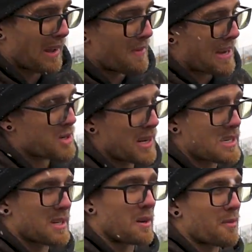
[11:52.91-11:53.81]
that trans
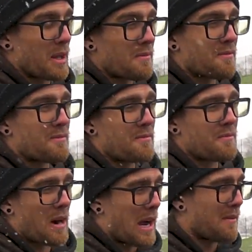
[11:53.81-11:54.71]
is good for like
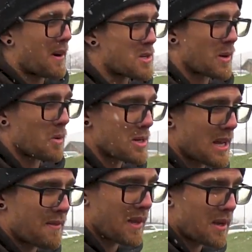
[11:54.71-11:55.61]
500 horse,
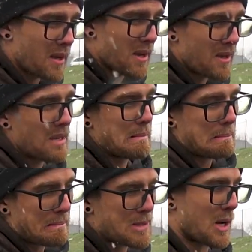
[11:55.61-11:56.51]
I think.
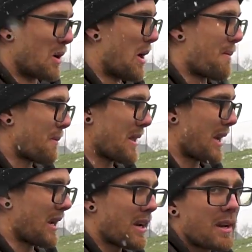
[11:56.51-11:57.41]
So I'm gonna be
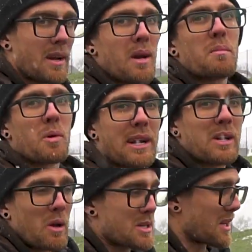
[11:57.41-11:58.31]
like pretty
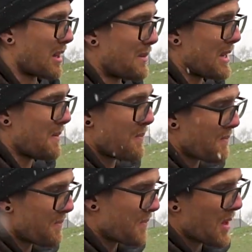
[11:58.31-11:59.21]
close to the limit.
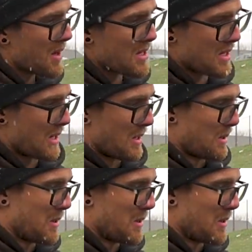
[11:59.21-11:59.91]
So.